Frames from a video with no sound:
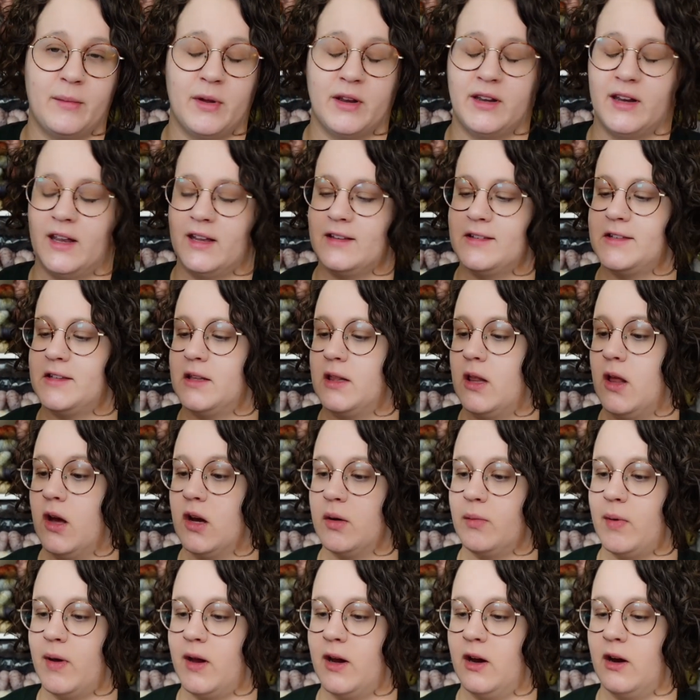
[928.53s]
A nice
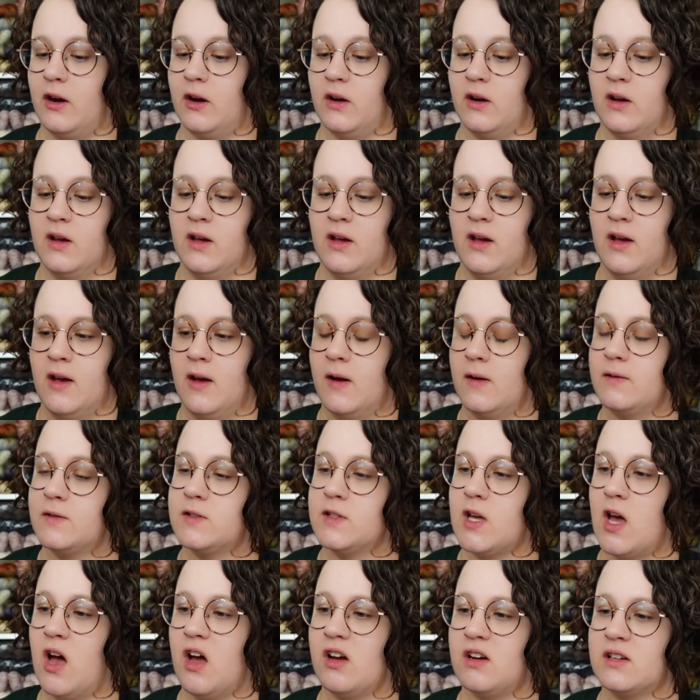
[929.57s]
long pair of
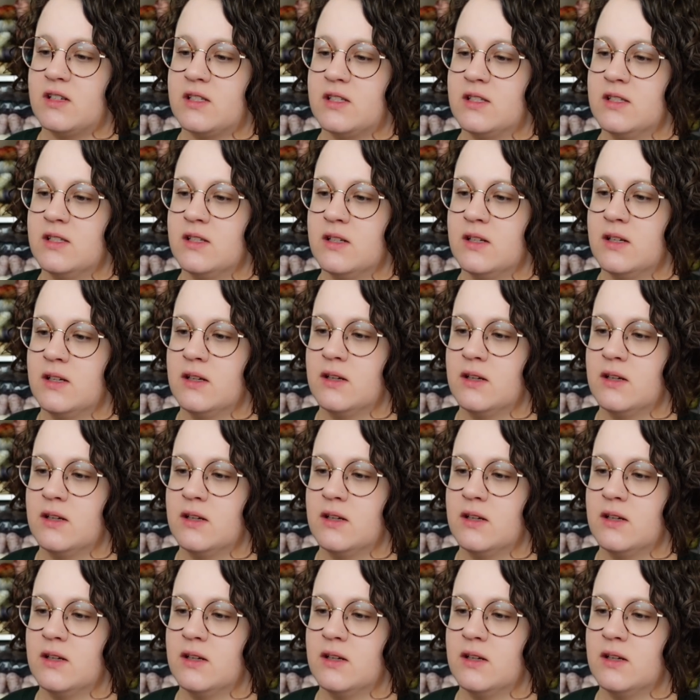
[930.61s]
socks.